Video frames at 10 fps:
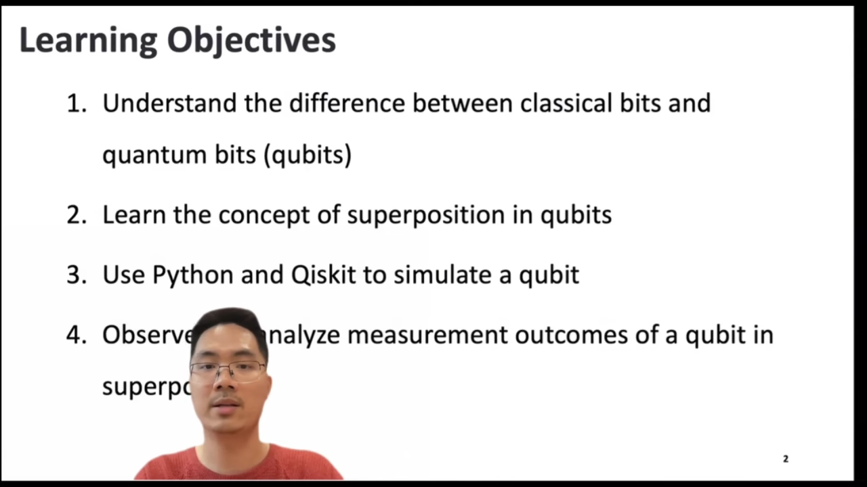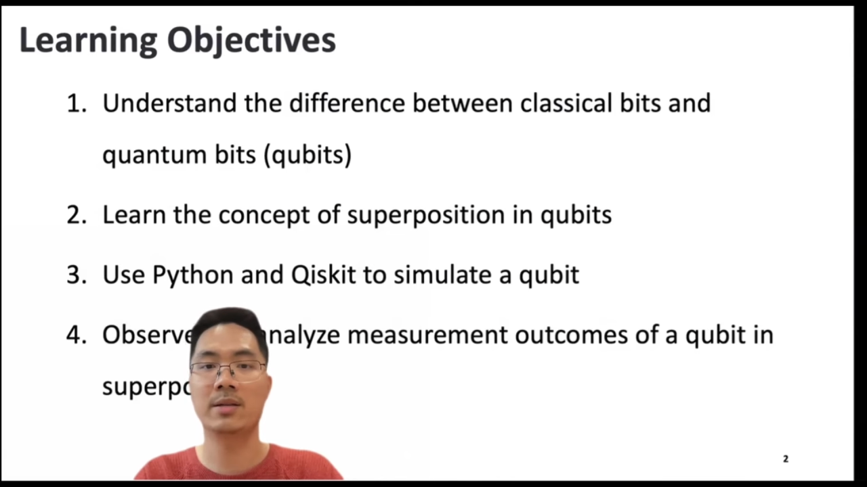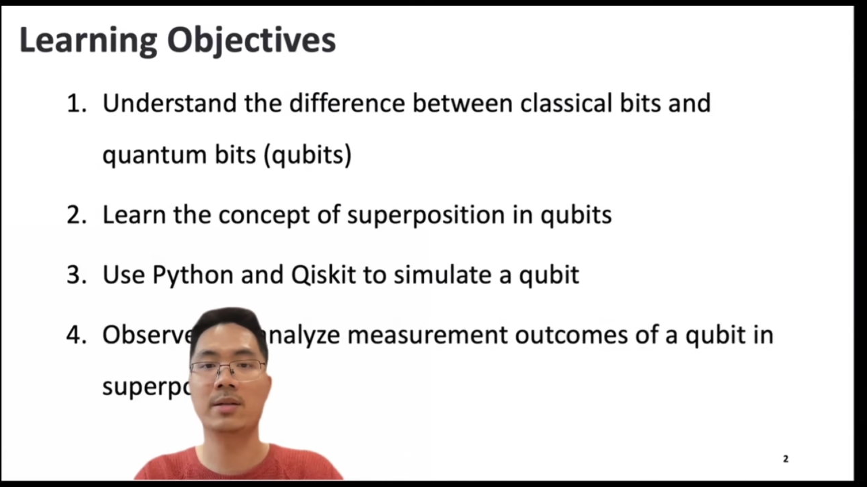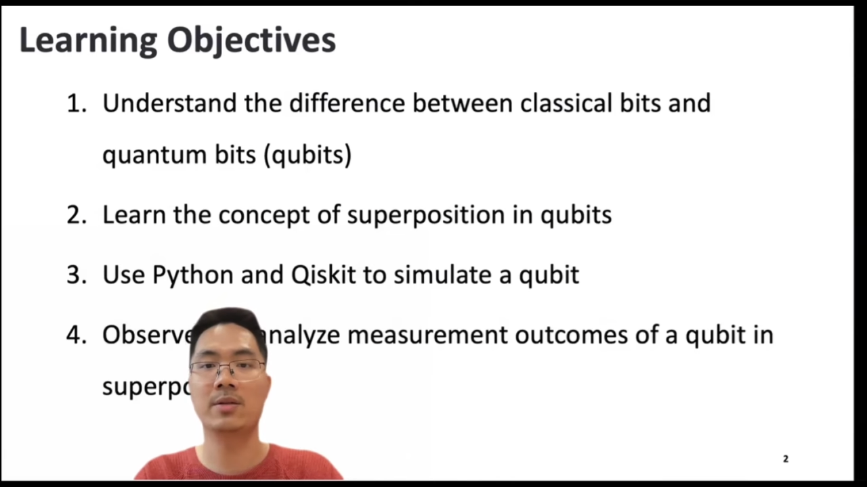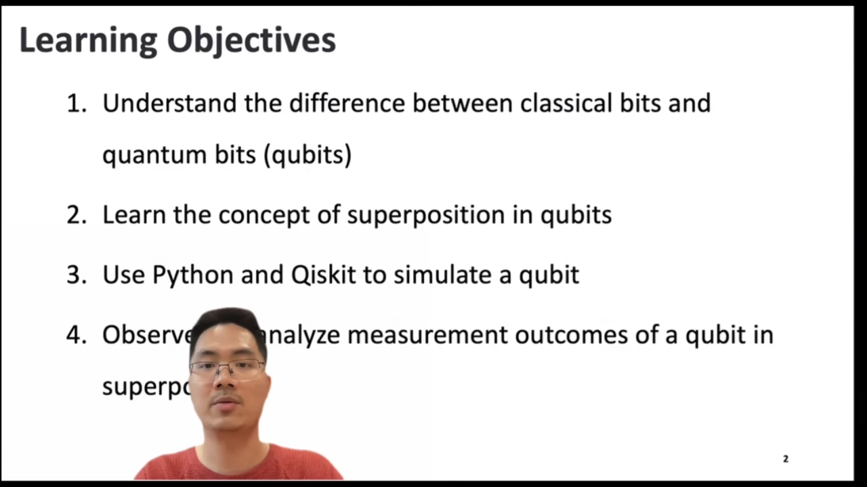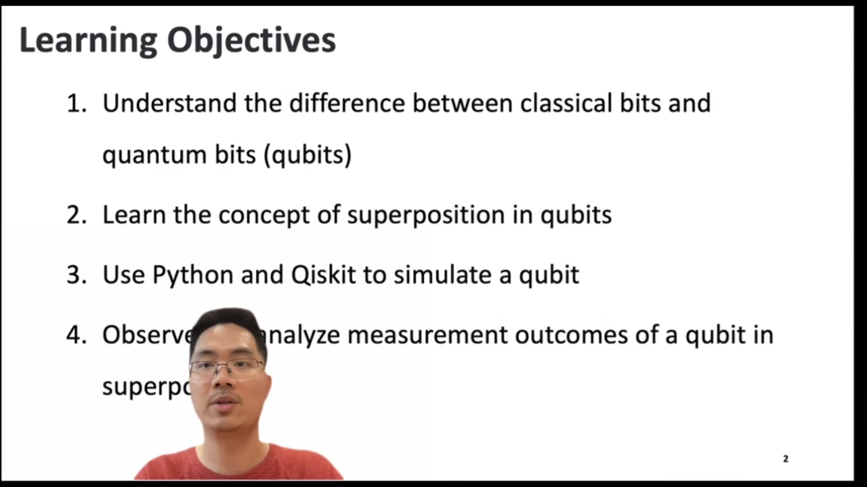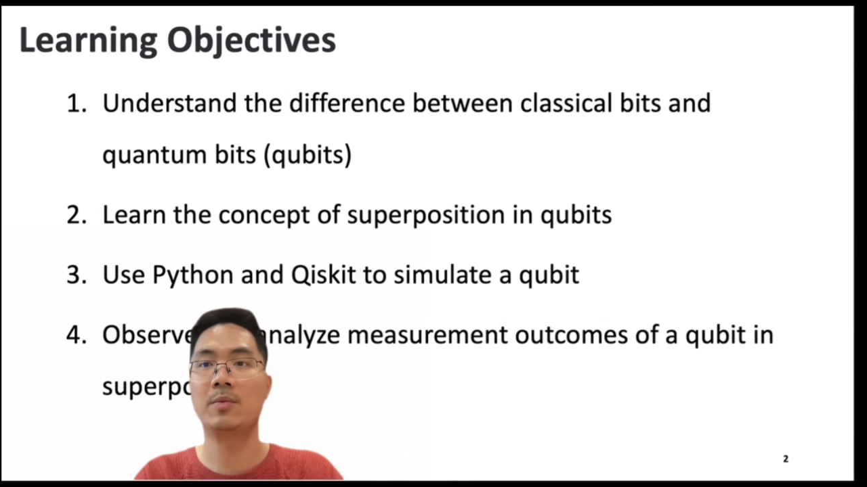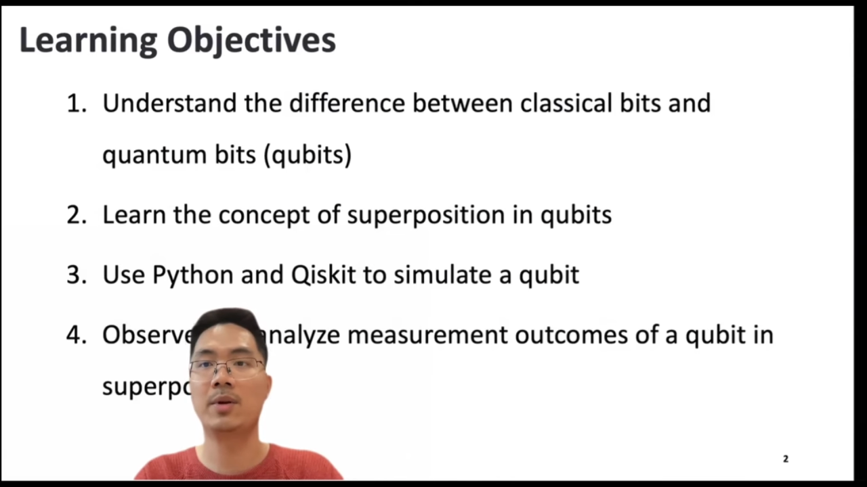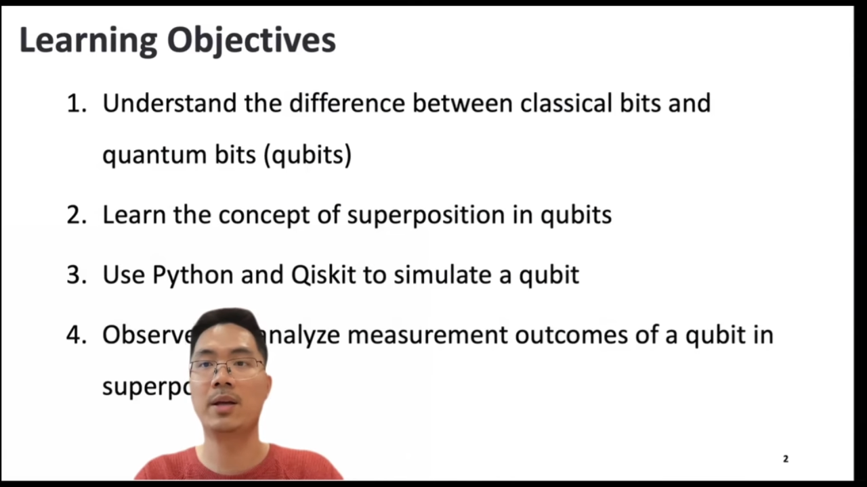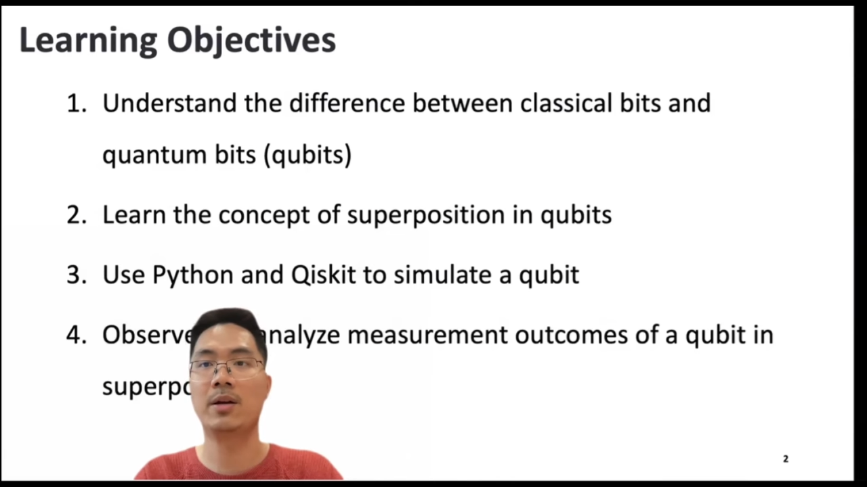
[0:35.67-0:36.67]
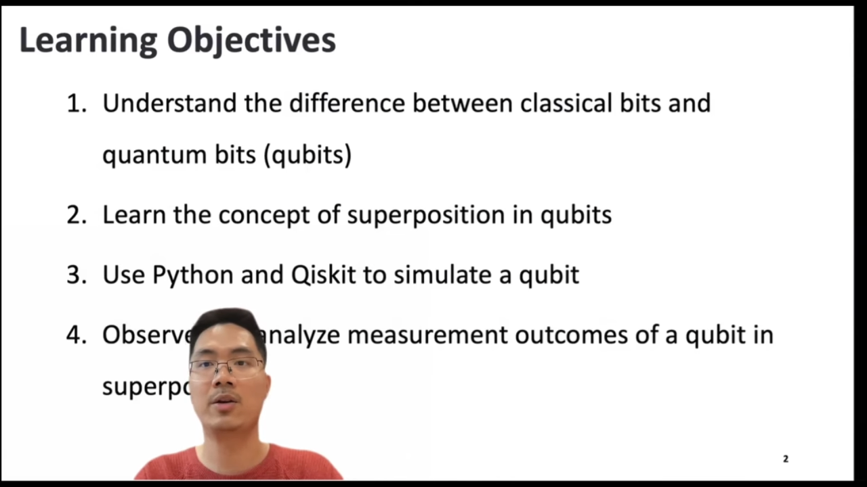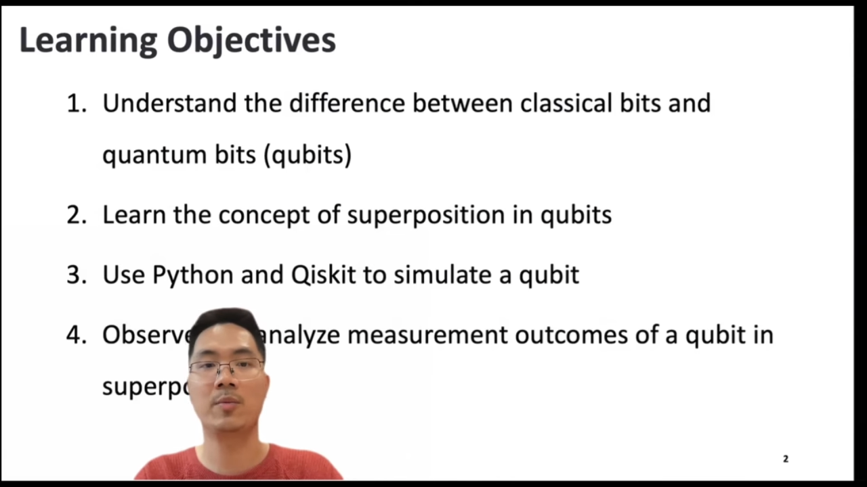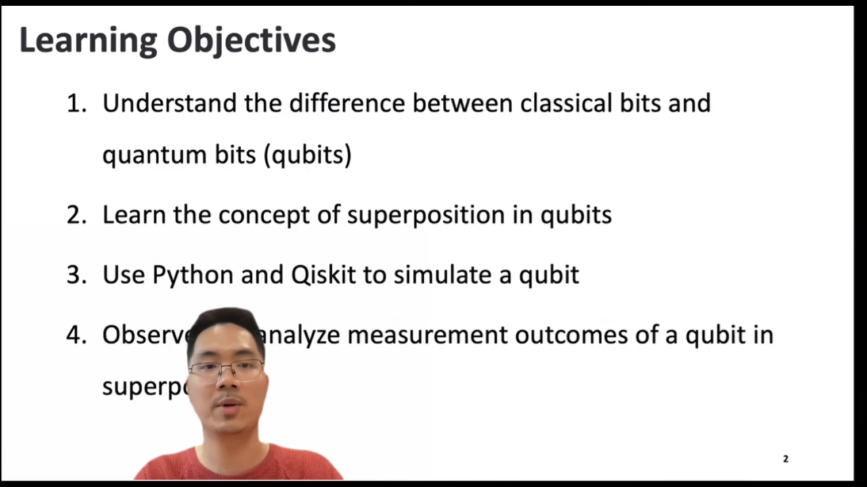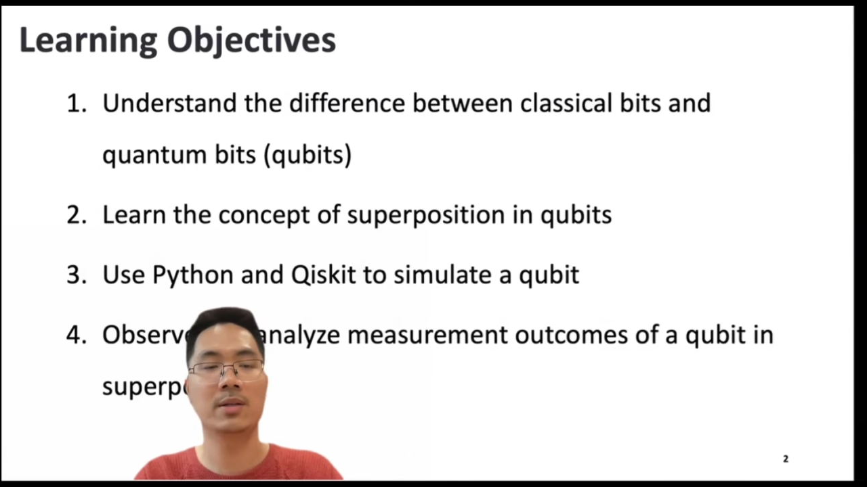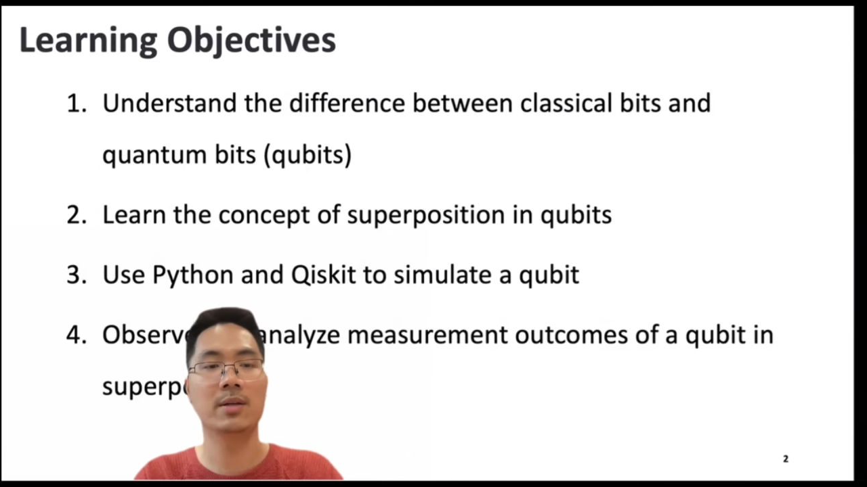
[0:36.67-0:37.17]
Qiskit to simulate a
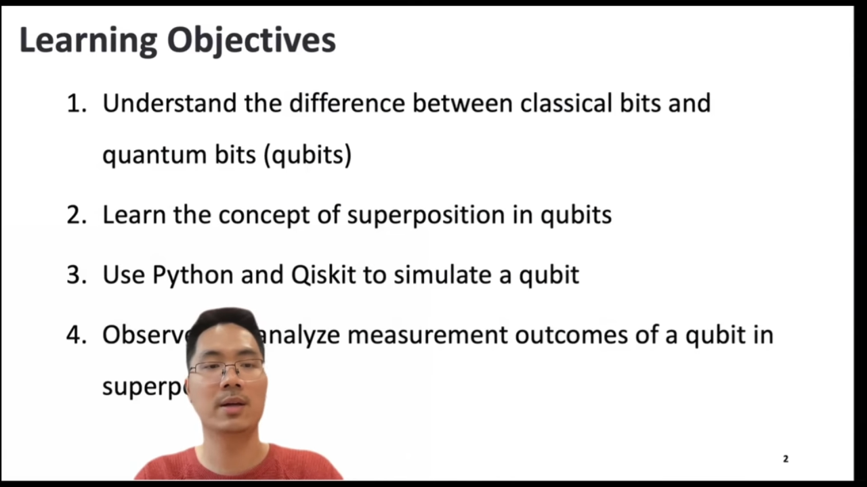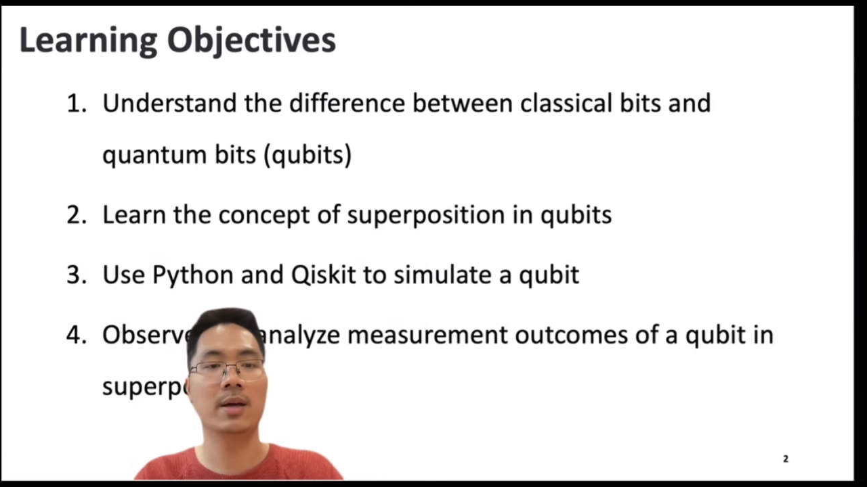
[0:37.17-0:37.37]
qubit,